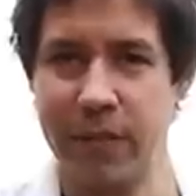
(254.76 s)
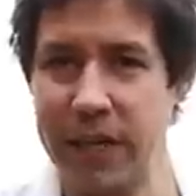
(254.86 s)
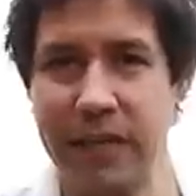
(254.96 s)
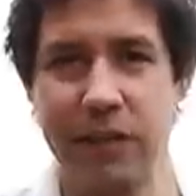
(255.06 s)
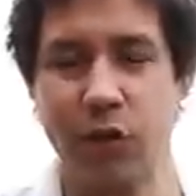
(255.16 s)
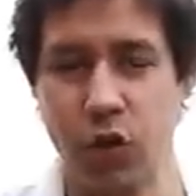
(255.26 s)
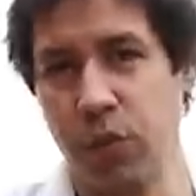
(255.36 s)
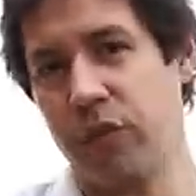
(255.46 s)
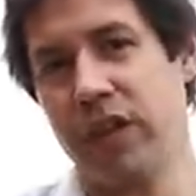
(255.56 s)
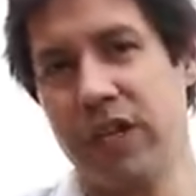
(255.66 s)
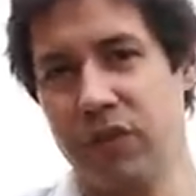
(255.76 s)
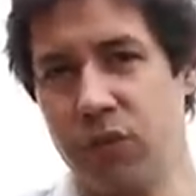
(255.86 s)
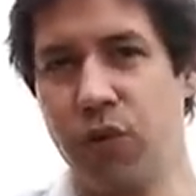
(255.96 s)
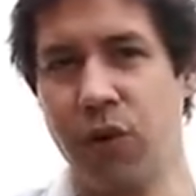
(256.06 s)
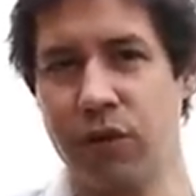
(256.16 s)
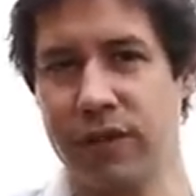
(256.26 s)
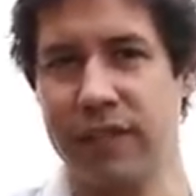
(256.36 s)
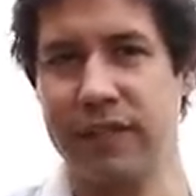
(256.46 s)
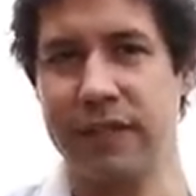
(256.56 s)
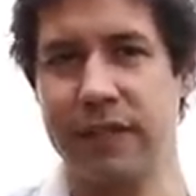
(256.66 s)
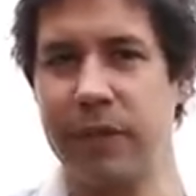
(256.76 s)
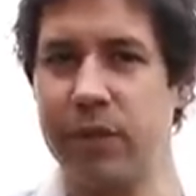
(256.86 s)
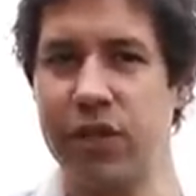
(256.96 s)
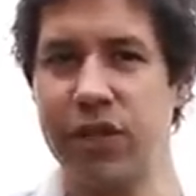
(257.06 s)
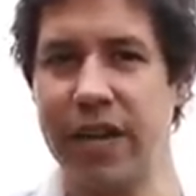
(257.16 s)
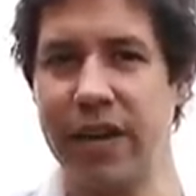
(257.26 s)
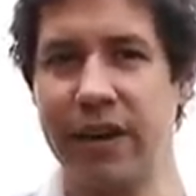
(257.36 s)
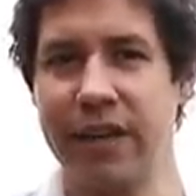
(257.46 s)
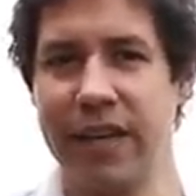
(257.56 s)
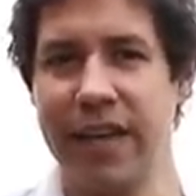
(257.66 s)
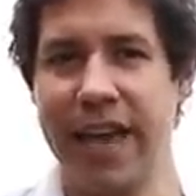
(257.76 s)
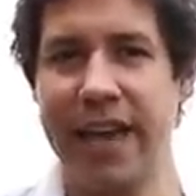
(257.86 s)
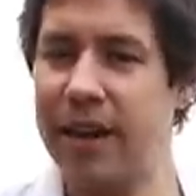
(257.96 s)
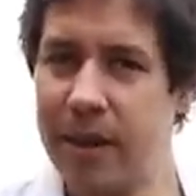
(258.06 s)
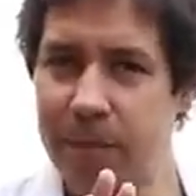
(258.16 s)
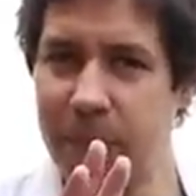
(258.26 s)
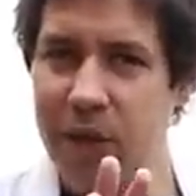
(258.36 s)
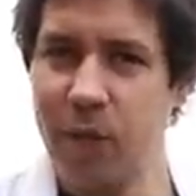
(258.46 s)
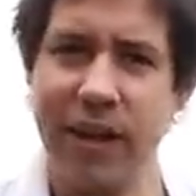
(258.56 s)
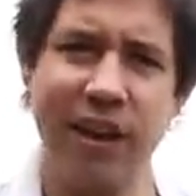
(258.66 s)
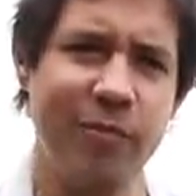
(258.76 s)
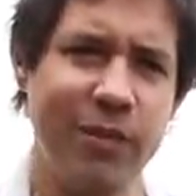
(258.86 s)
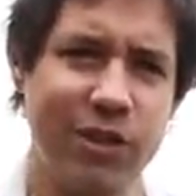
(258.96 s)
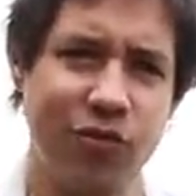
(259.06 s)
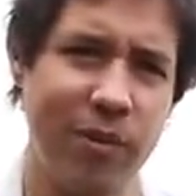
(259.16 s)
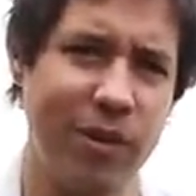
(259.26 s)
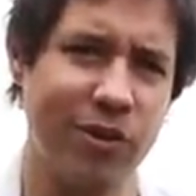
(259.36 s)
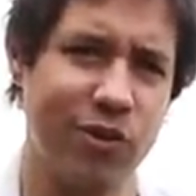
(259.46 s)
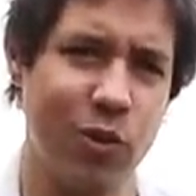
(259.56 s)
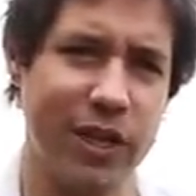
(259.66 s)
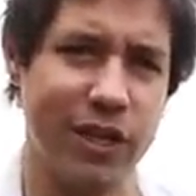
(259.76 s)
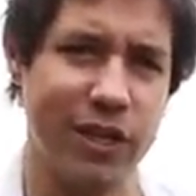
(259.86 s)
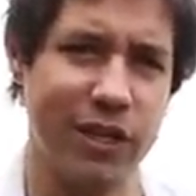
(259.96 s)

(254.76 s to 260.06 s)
and B, so I should be ready to process this image now. And by the way, I've been streaming on Twitch.